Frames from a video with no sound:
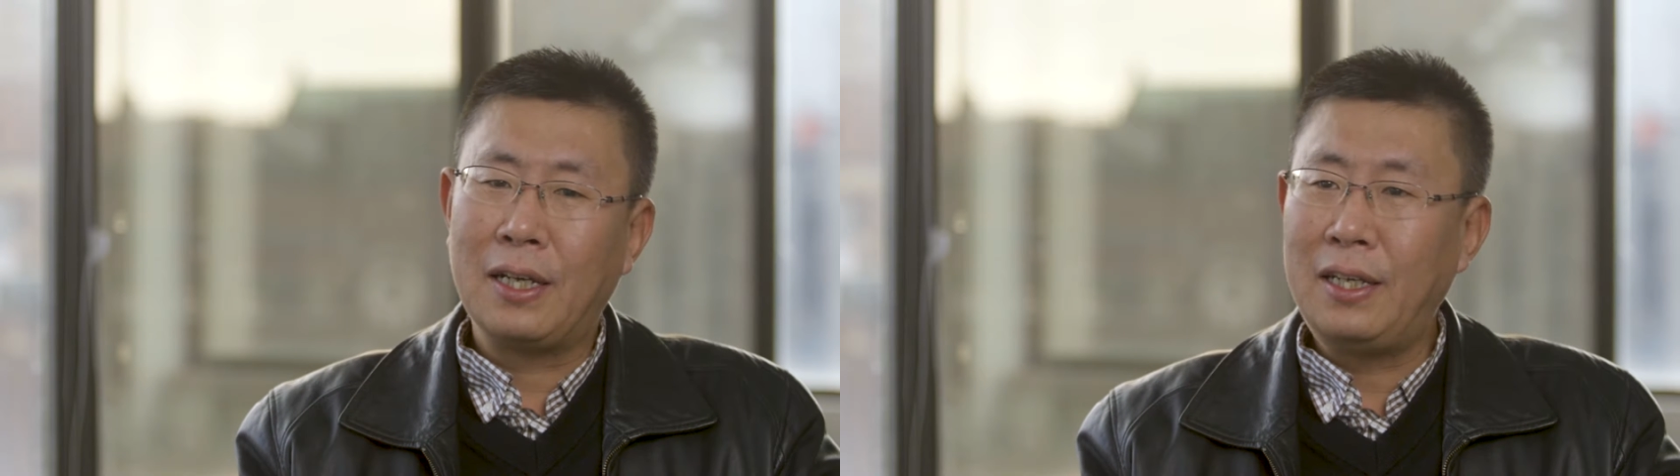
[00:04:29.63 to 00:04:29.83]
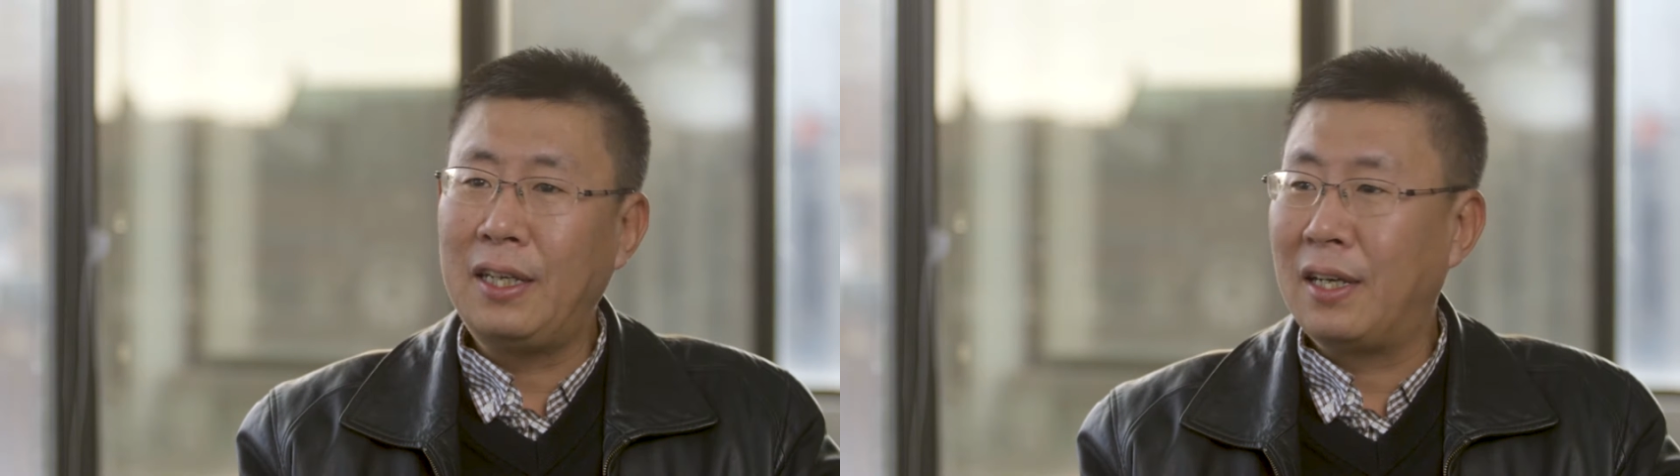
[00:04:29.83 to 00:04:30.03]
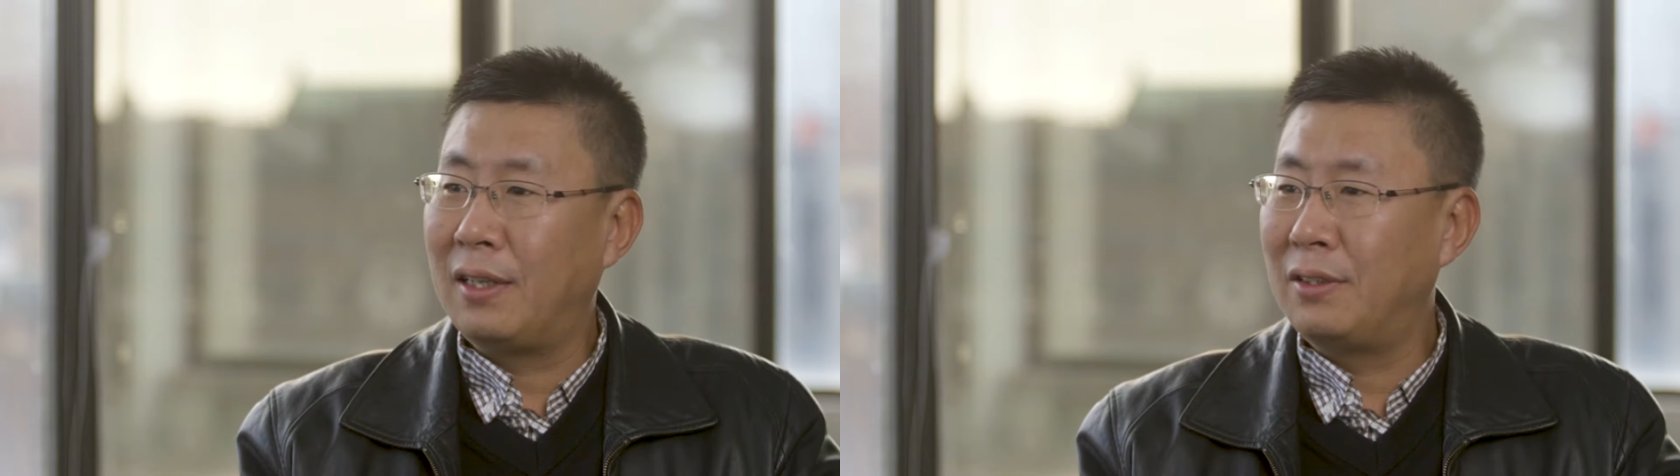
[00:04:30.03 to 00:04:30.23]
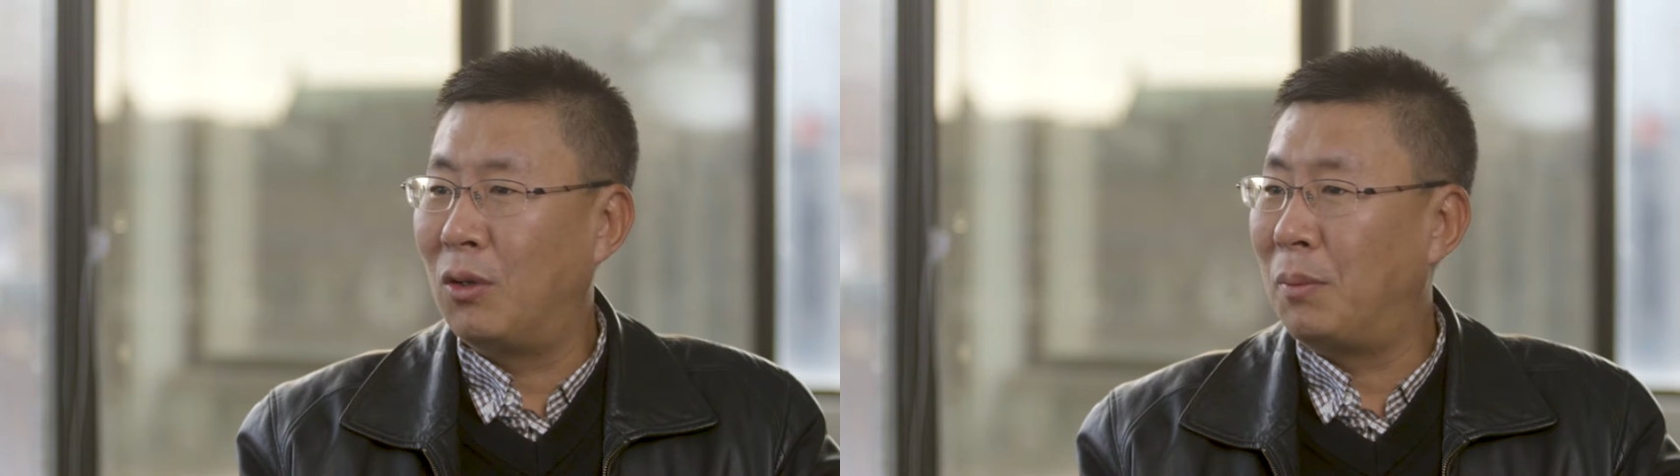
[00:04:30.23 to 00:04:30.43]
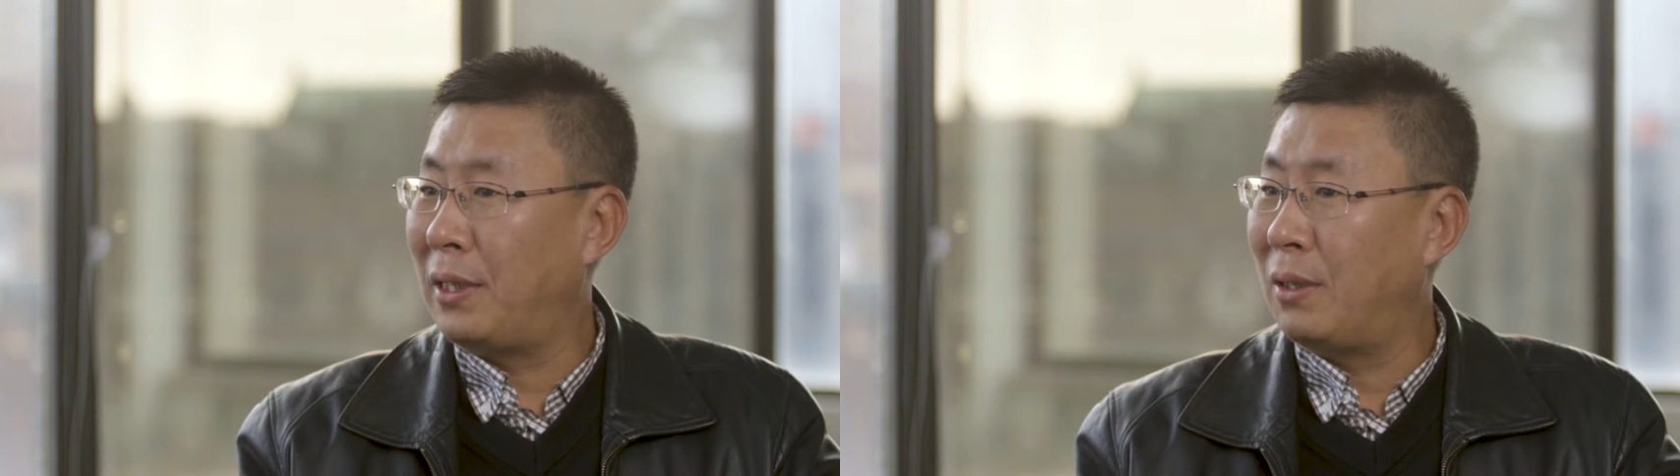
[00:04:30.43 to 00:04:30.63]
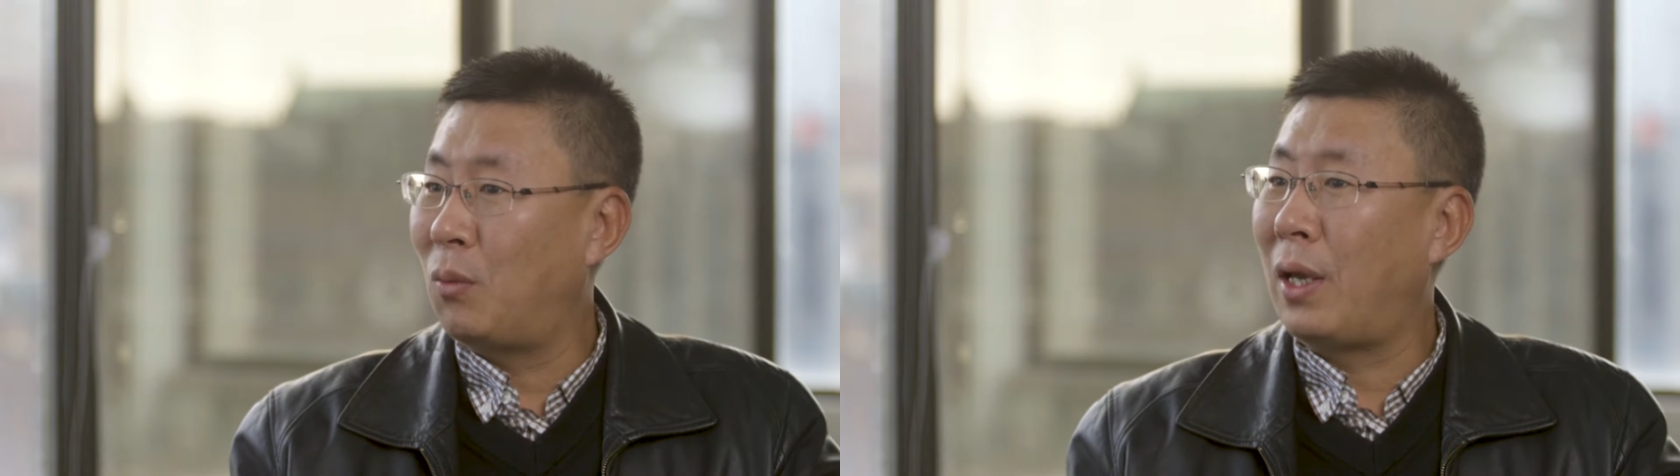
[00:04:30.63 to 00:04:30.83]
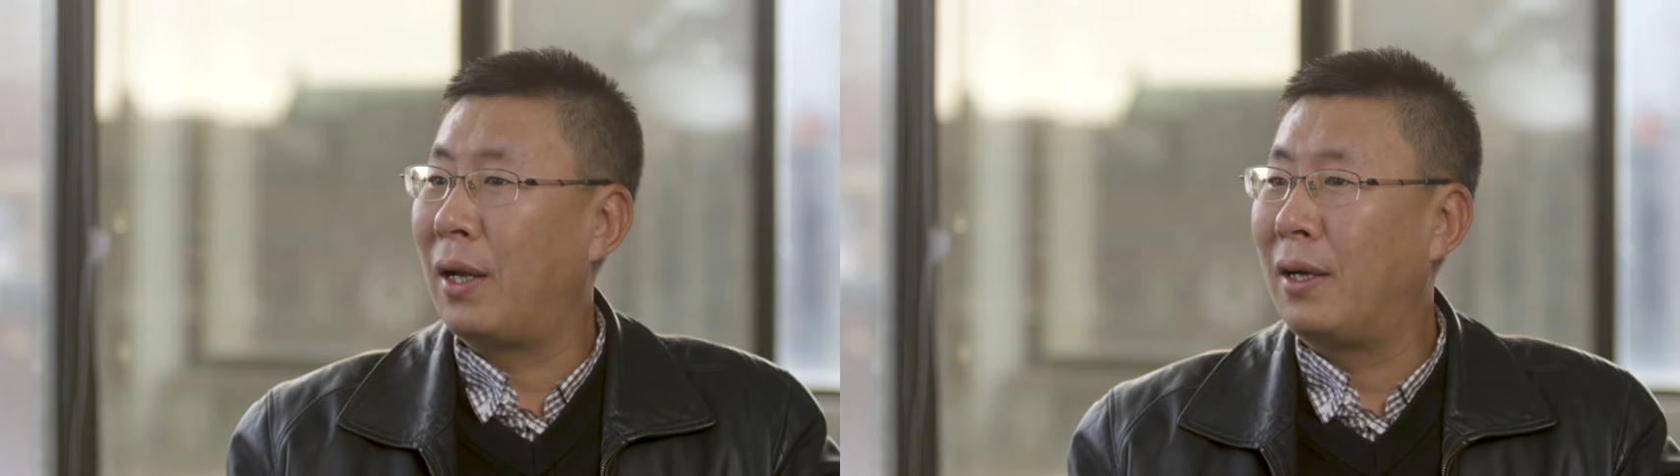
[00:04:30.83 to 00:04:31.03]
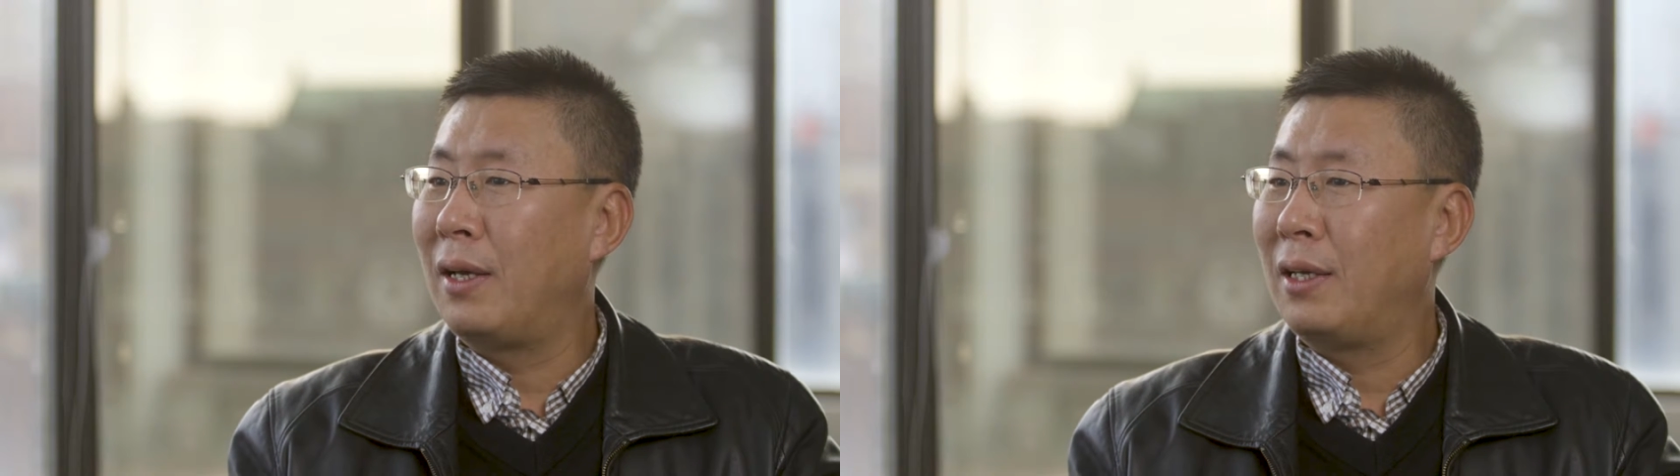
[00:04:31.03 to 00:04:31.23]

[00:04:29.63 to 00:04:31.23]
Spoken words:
here, no matter where,